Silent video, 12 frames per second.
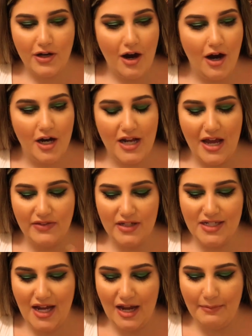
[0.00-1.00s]
card and the
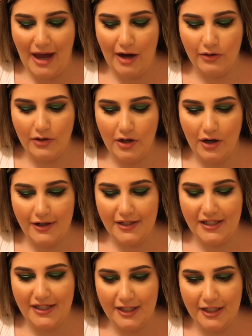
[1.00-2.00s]
time out card
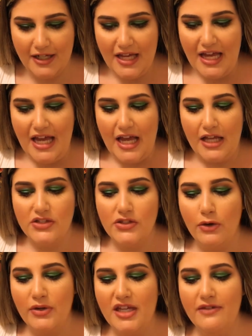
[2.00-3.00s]
here.
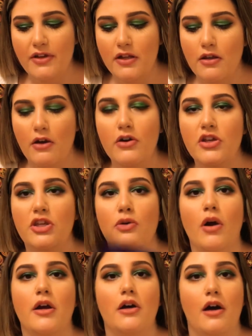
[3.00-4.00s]
So even though
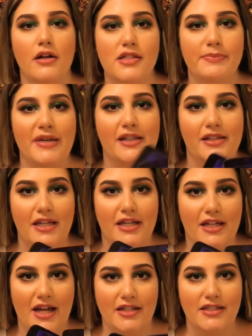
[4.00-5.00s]
you are cosmically
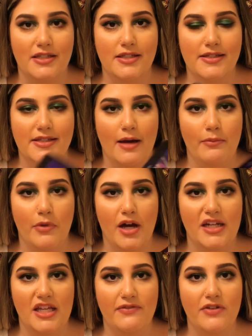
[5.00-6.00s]
connected to
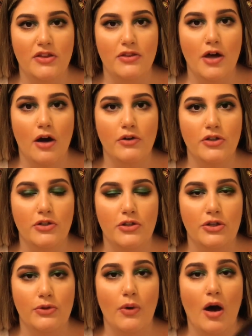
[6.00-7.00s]
someone, even though
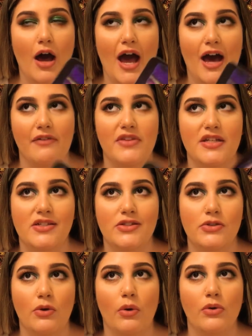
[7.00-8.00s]
you have this
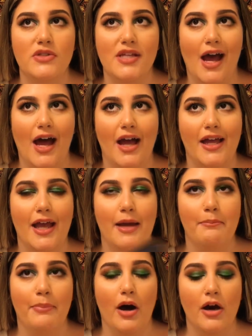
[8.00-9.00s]
soul tie
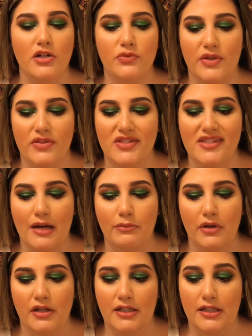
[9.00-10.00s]
and bond with
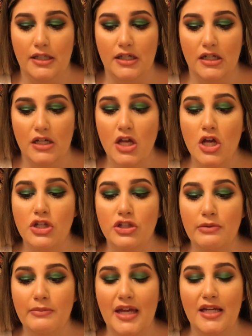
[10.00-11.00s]
someone here,
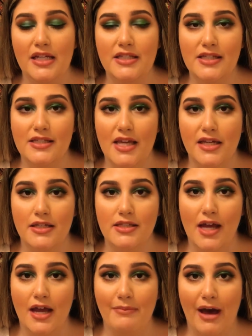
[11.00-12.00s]
you may need to take a
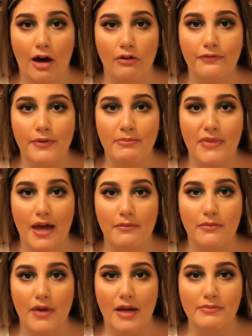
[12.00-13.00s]
time out from
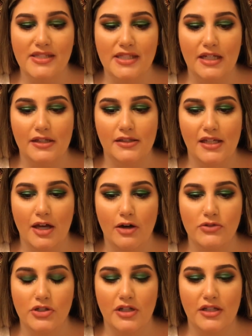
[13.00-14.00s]
them. I'm seeing
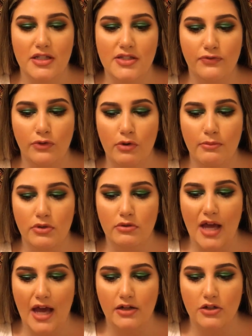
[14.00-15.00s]
Leo during this full
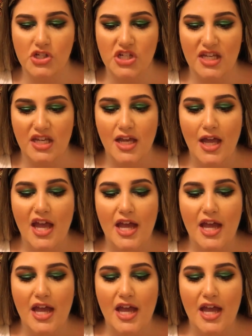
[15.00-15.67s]
moon energy,